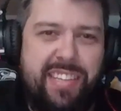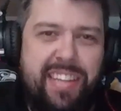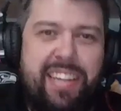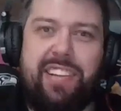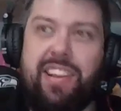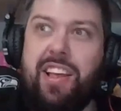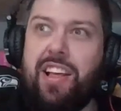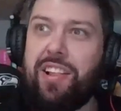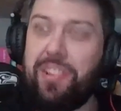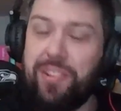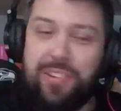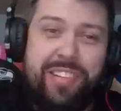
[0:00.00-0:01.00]
They didn't
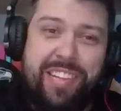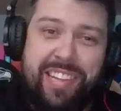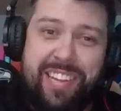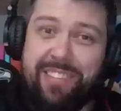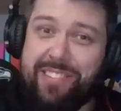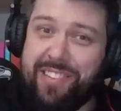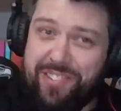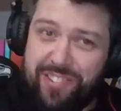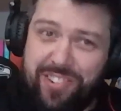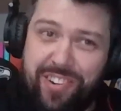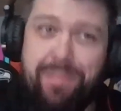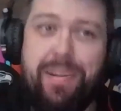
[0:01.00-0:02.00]
lose it. It was a
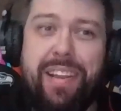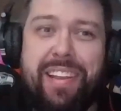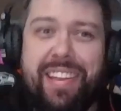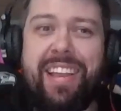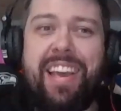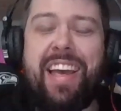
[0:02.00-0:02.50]
draw, but